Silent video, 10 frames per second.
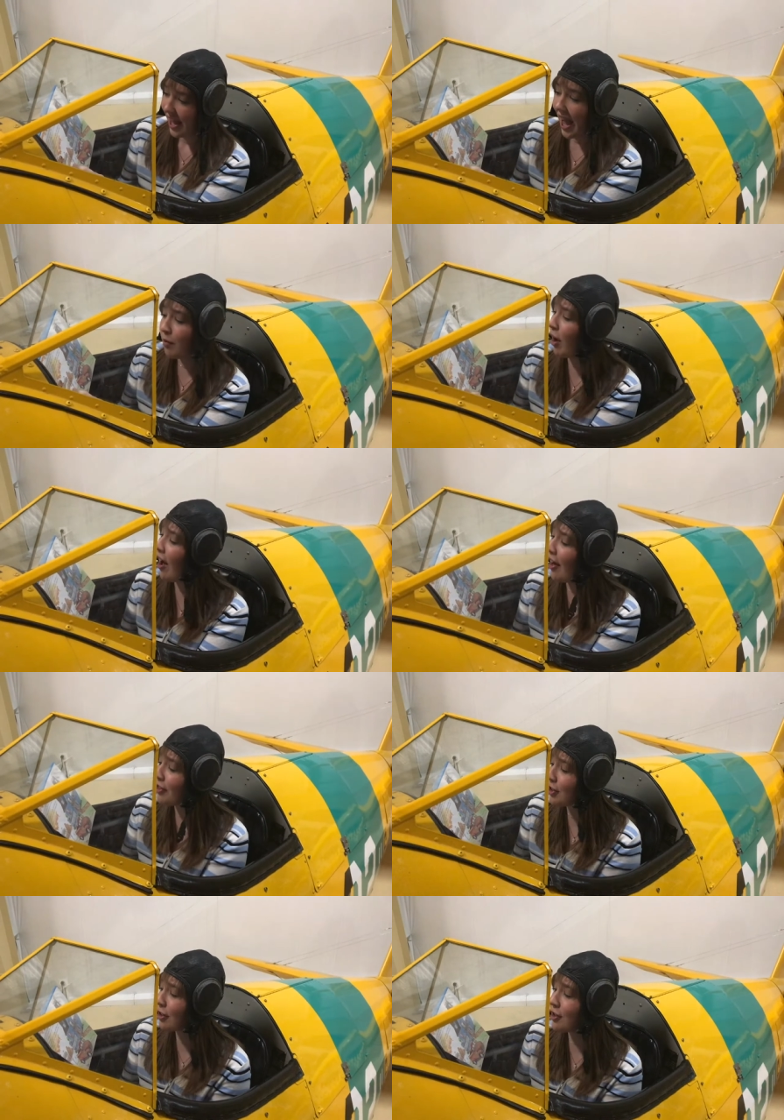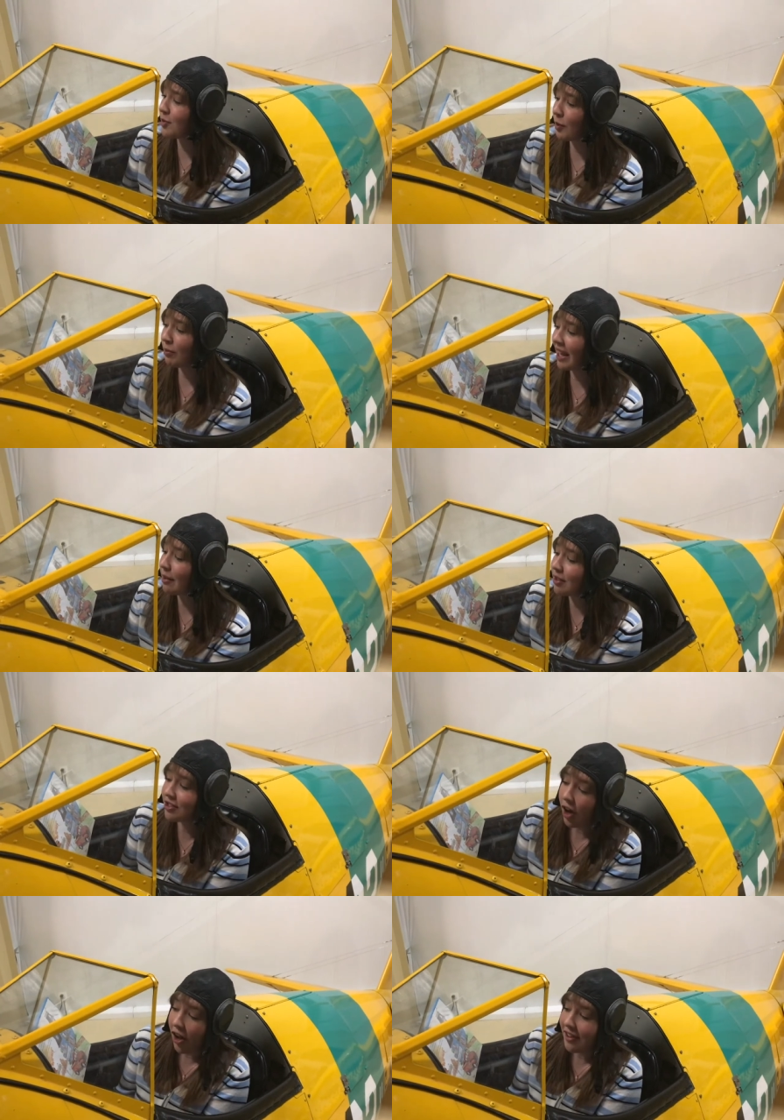And while other girls were playing with
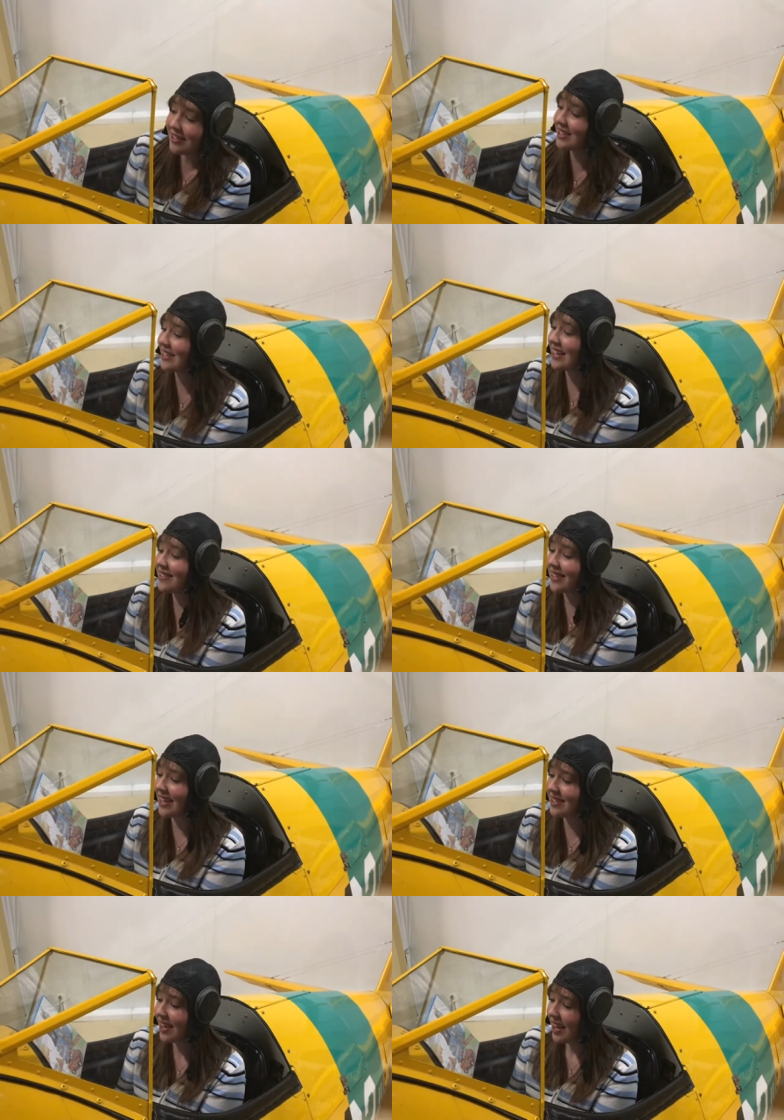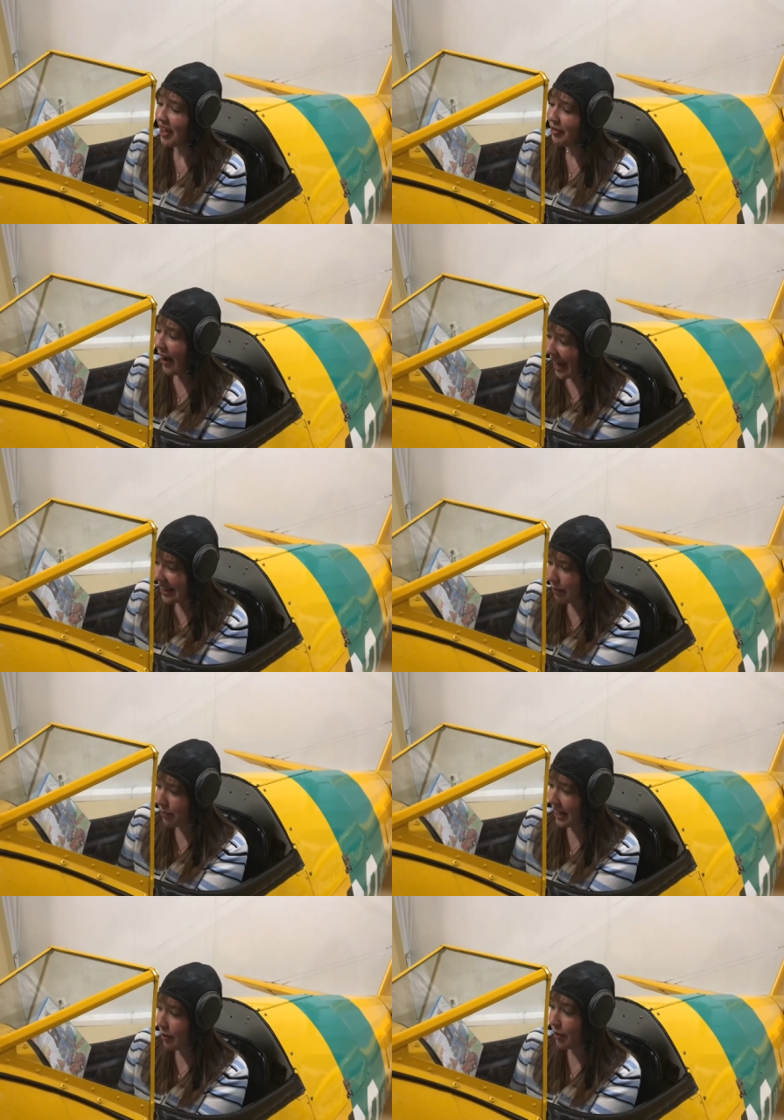dolls and tea sets, Violet
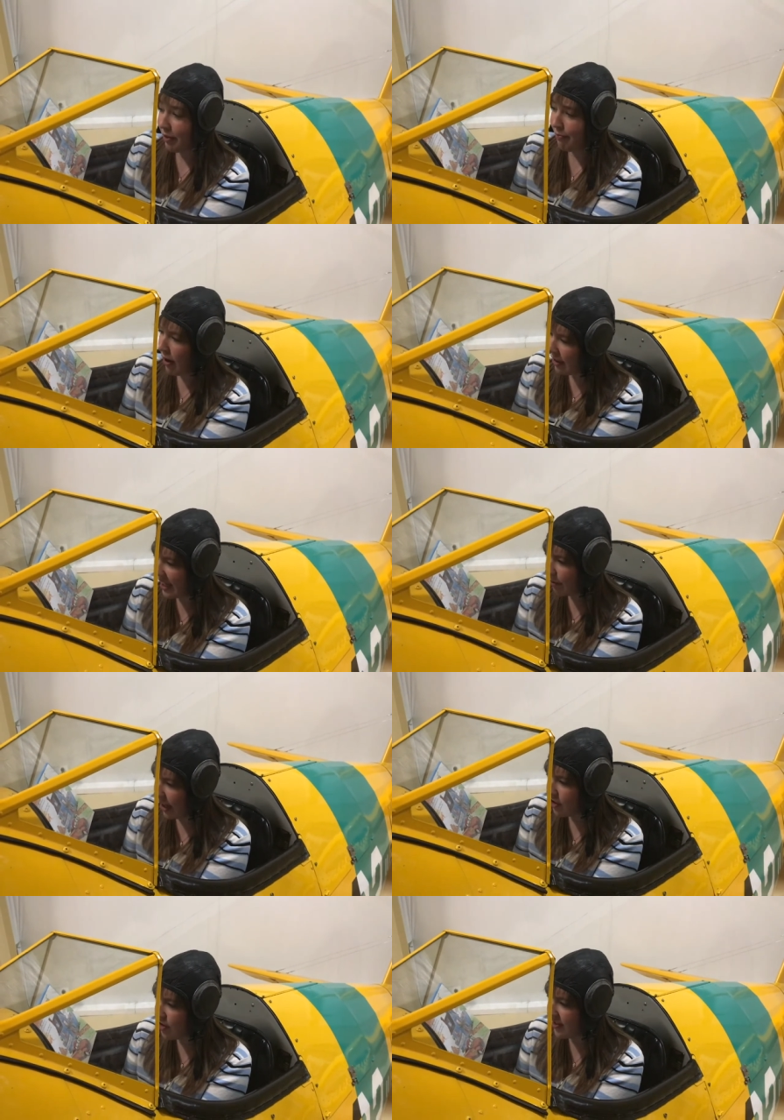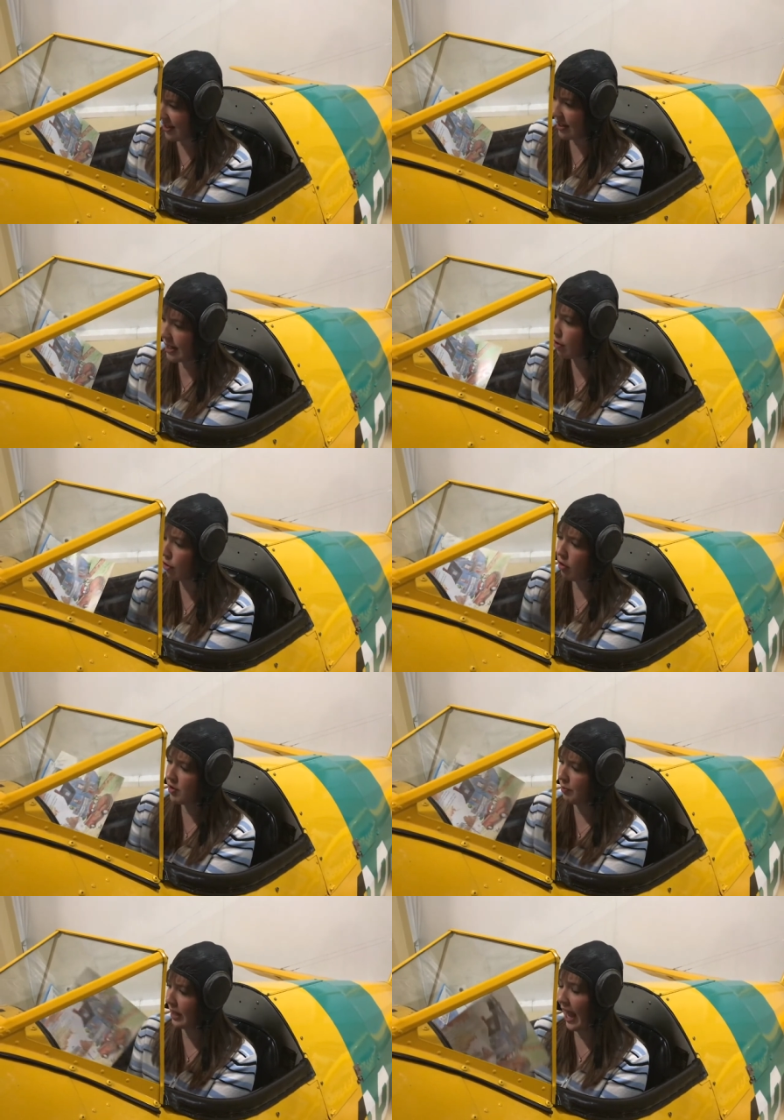played with monkey wrenches and needle-nose
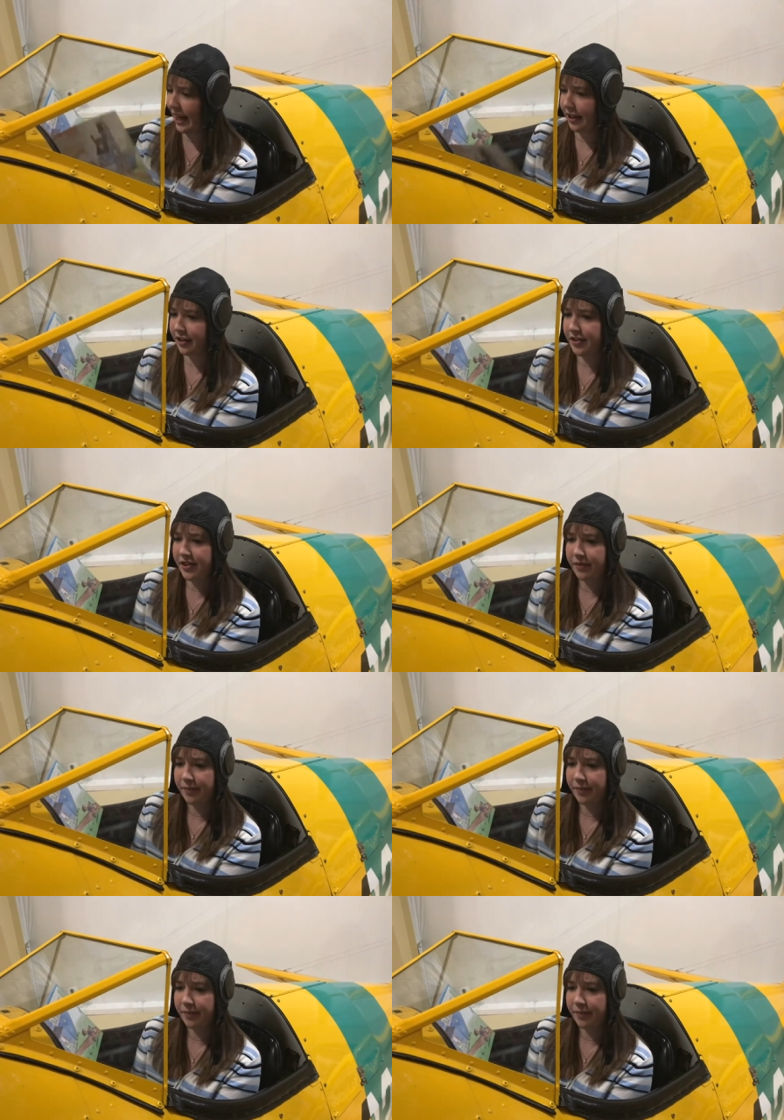pliers.